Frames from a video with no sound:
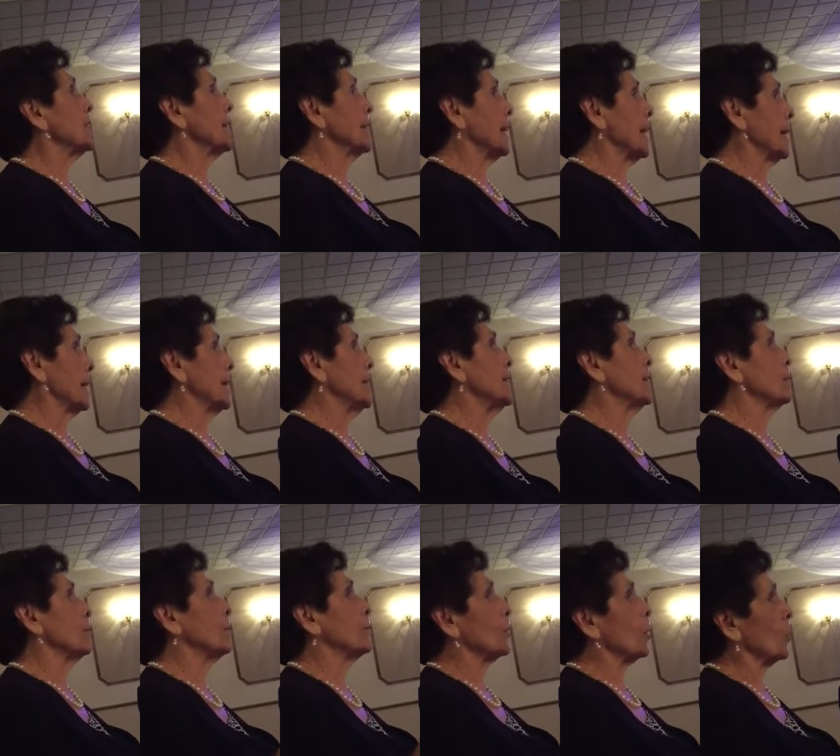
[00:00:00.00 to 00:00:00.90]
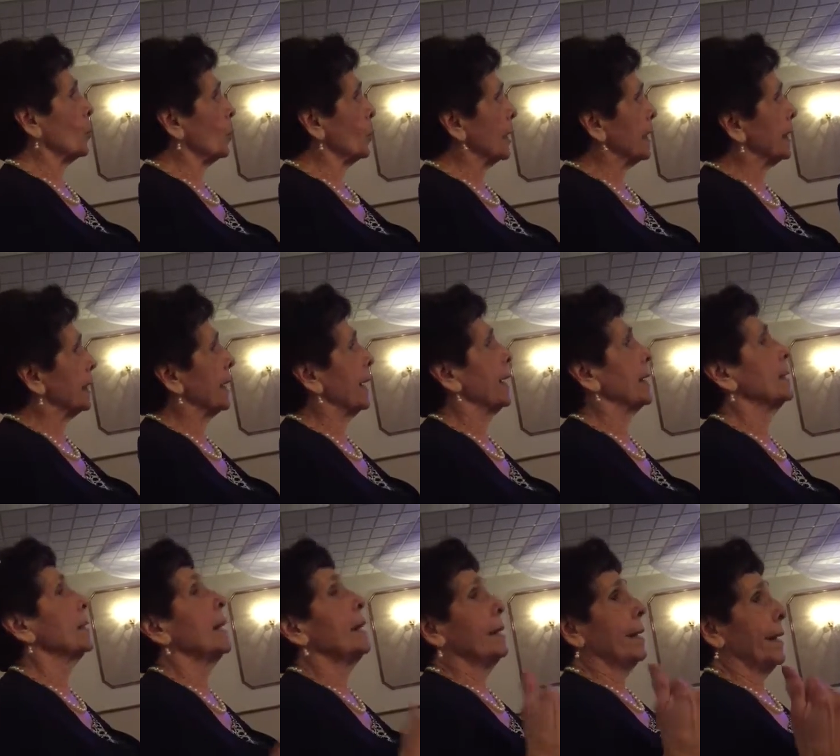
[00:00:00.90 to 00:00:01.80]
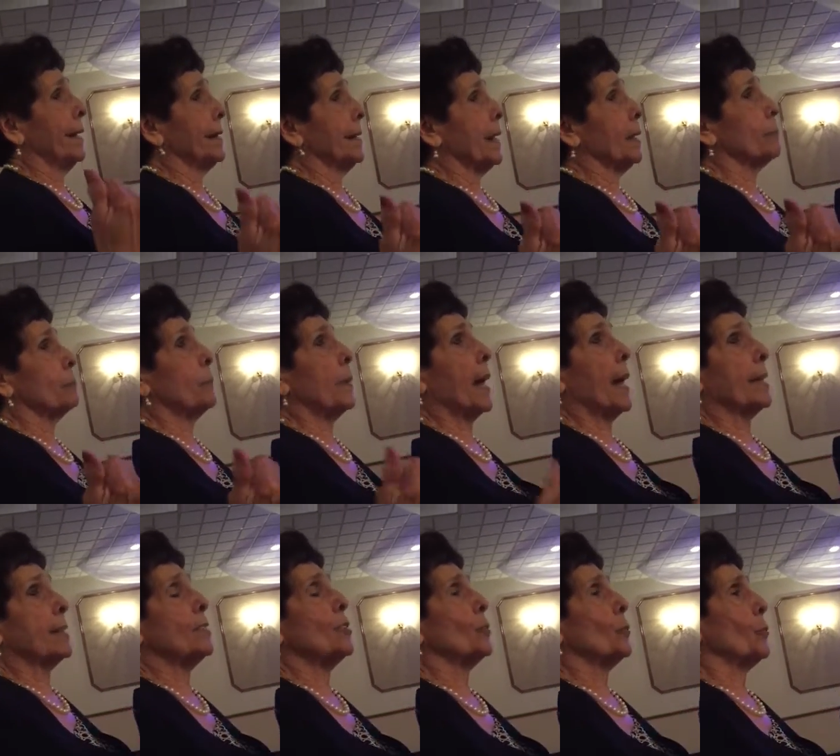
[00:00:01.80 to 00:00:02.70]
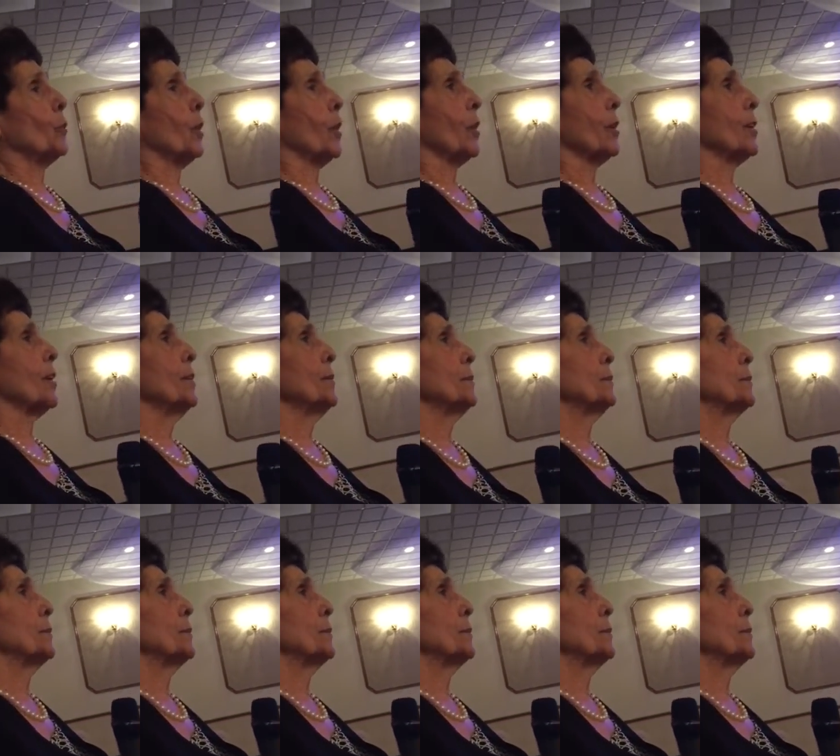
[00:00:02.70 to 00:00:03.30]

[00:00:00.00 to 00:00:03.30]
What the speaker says: to get here for a weekend and get back to work.